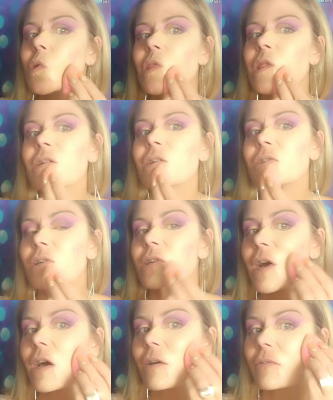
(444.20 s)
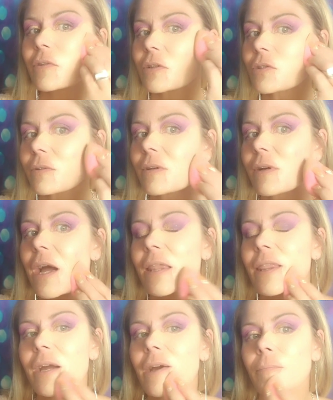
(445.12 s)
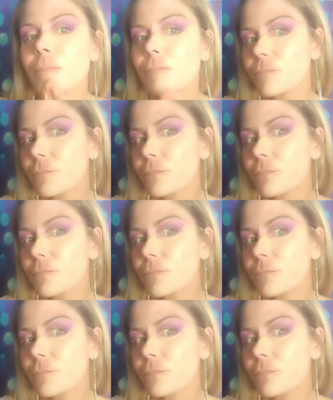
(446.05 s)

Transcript: There's your coverage right there.